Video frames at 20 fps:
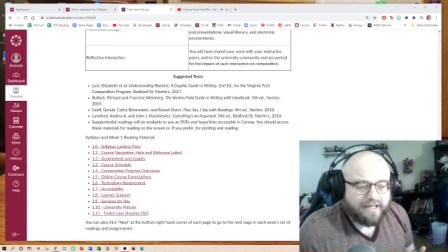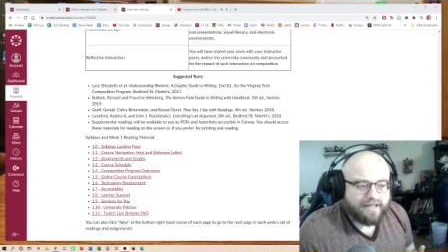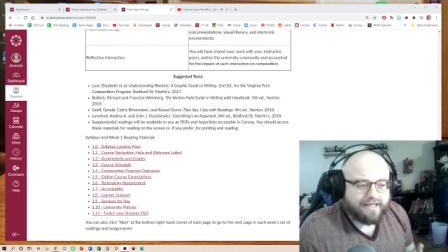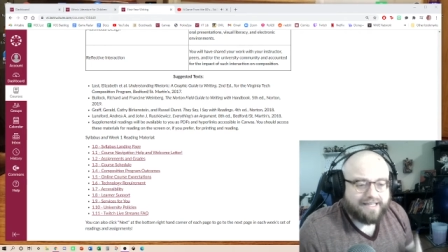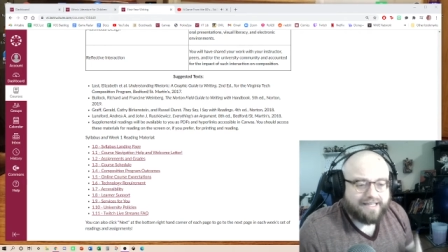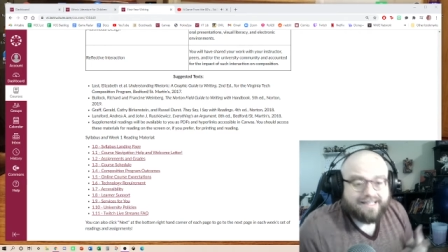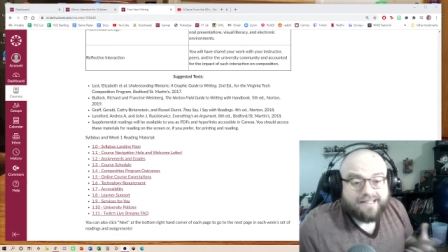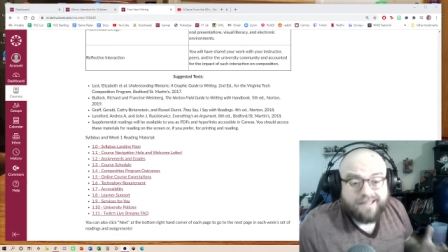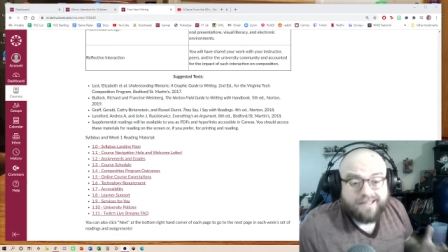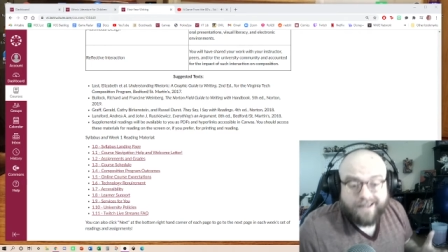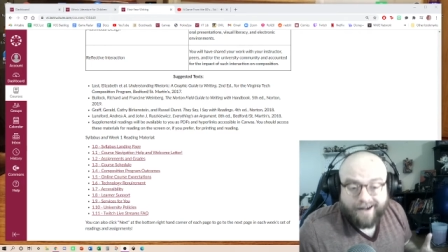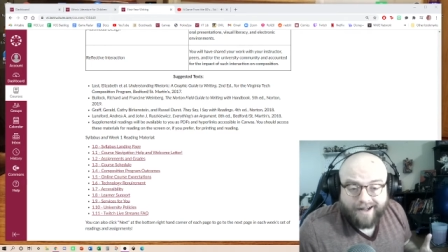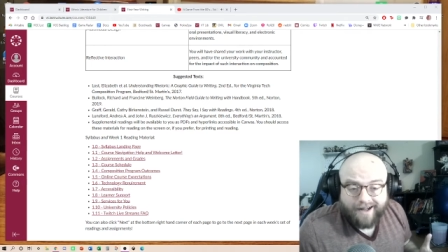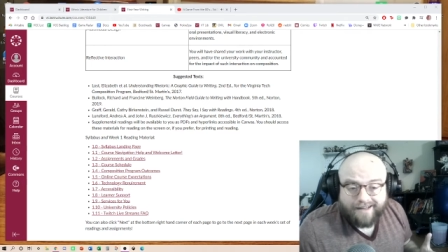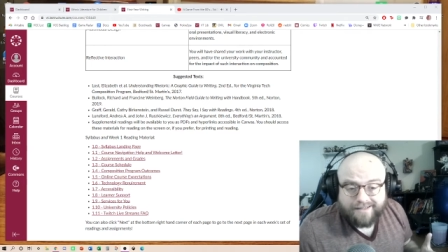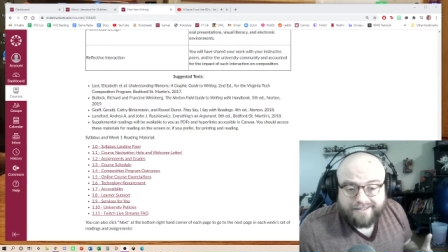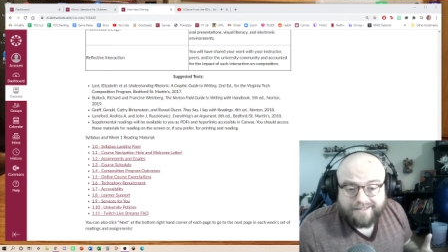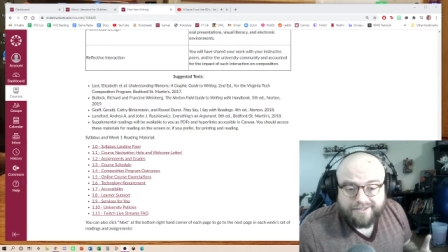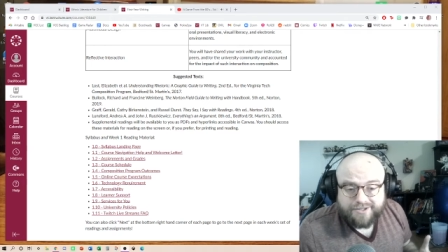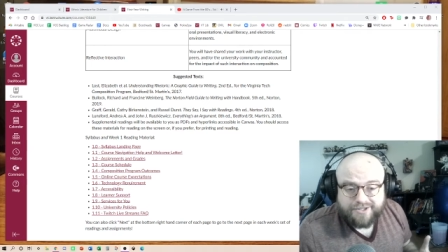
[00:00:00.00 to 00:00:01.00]
in
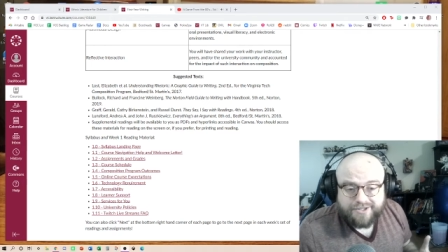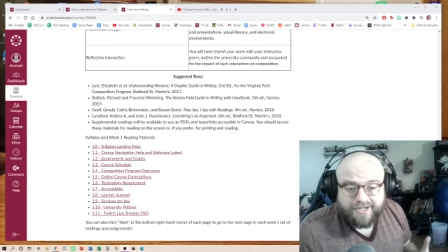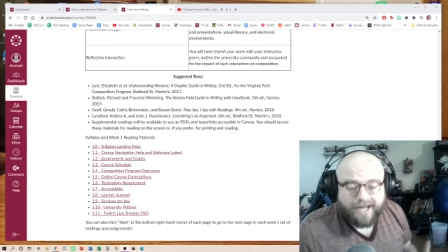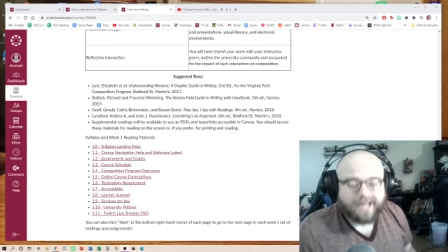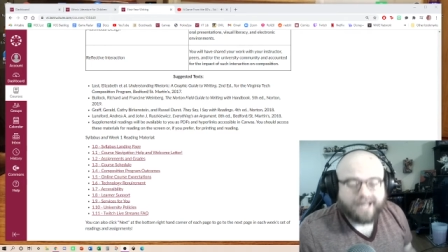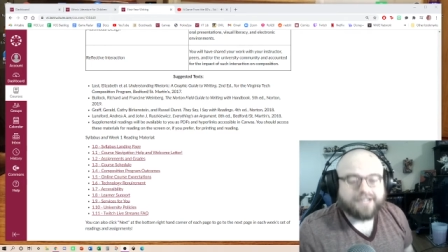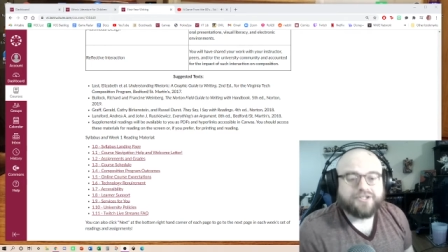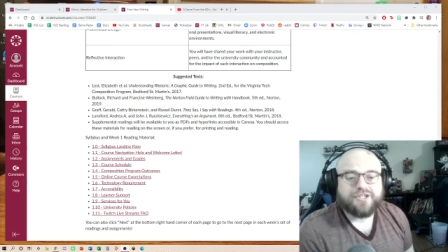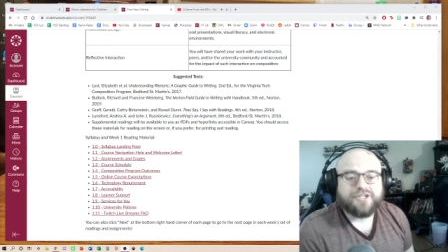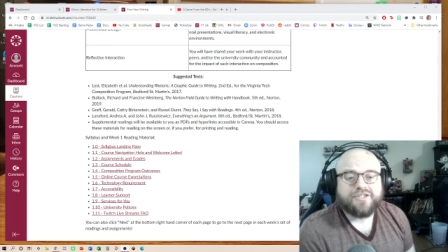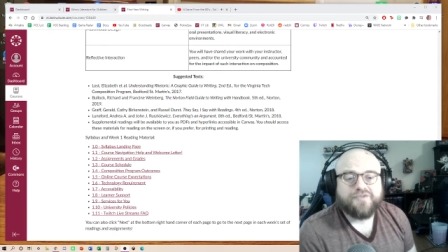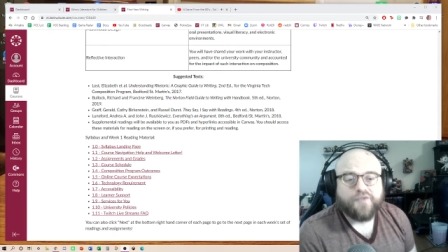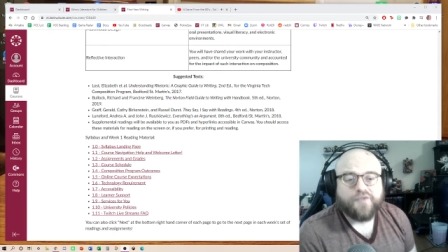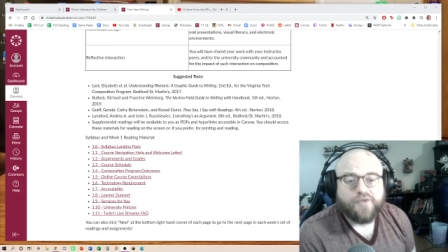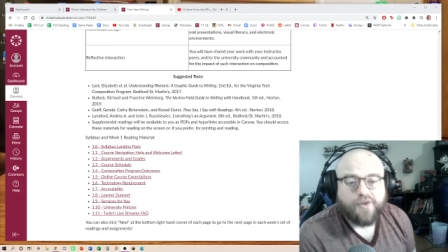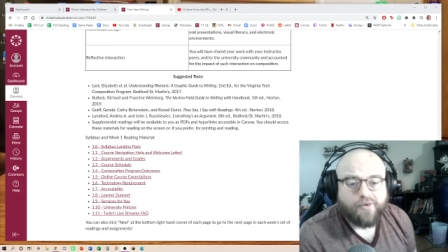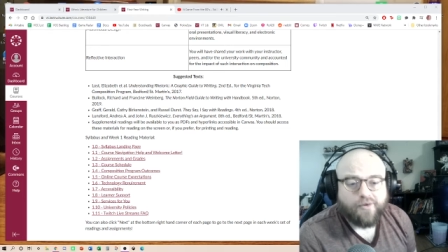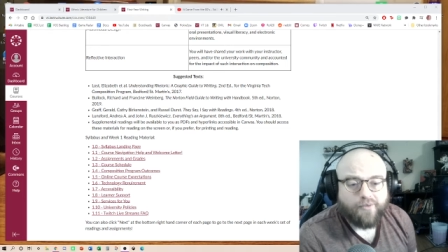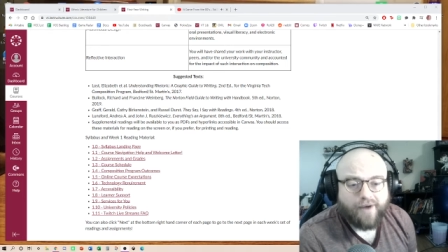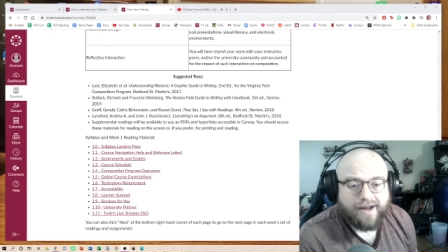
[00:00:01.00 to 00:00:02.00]
college, not just for
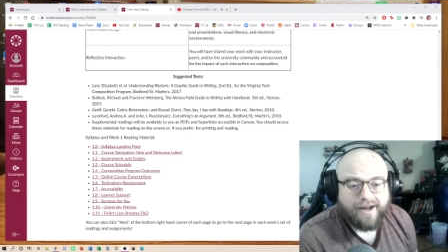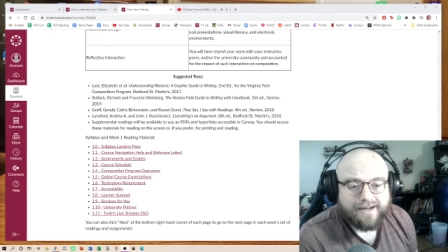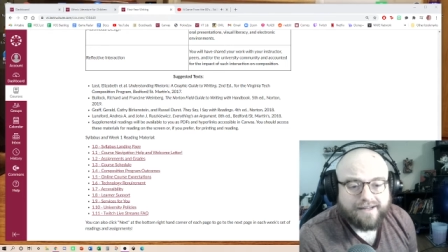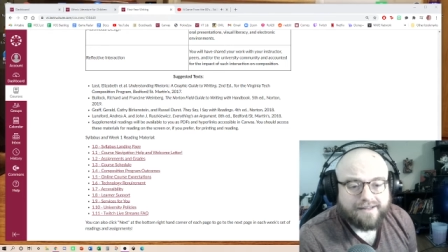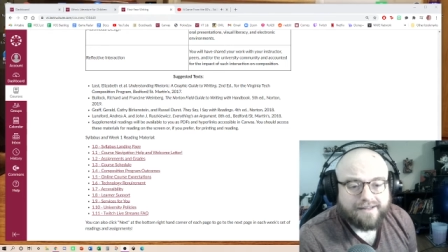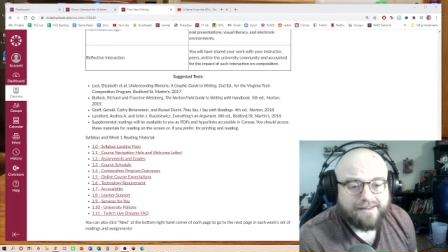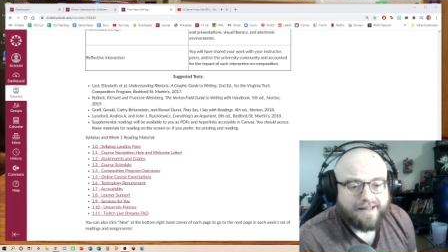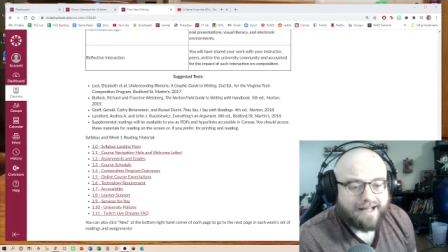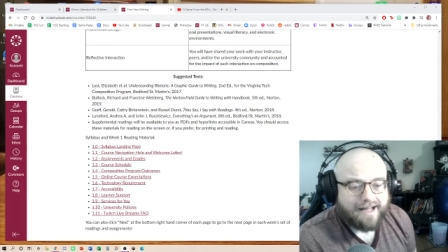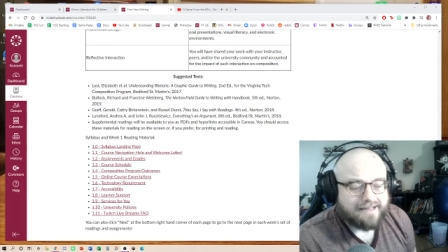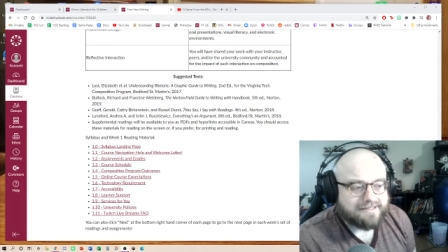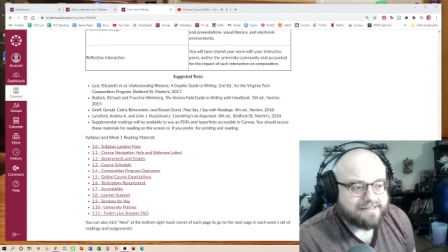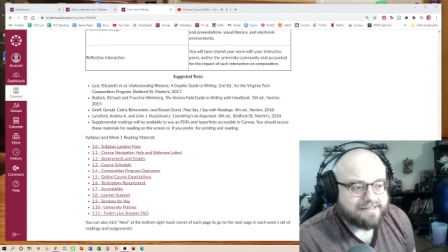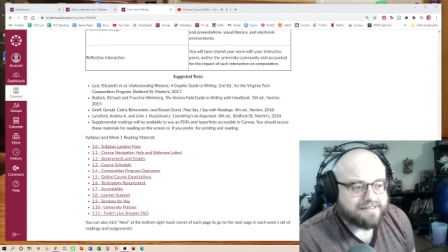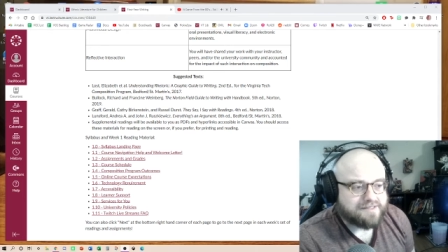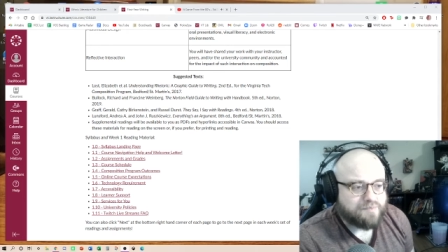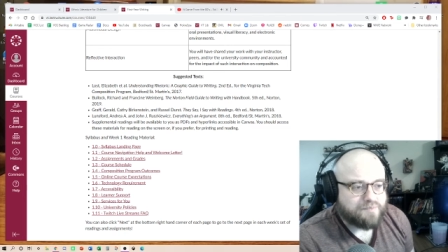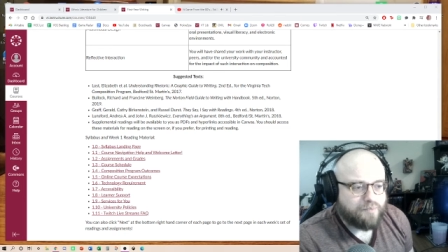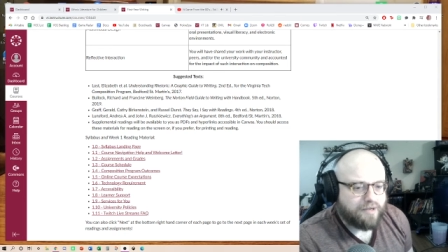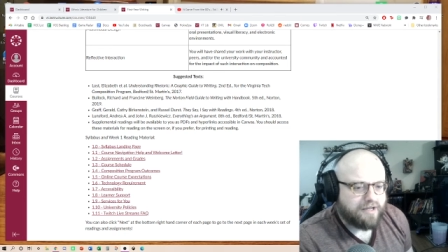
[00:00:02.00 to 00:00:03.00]
their writing
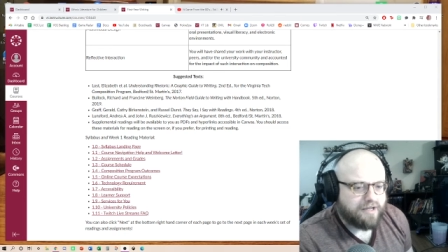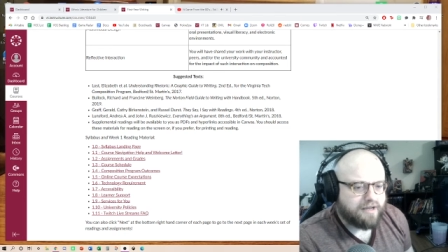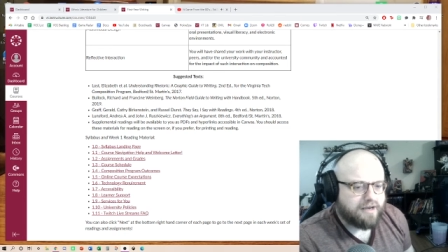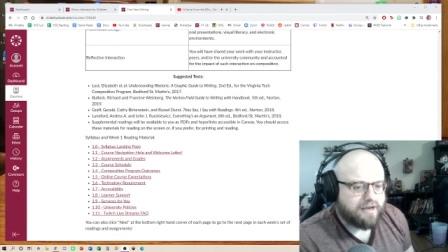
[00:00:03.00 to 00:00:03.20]
classes, but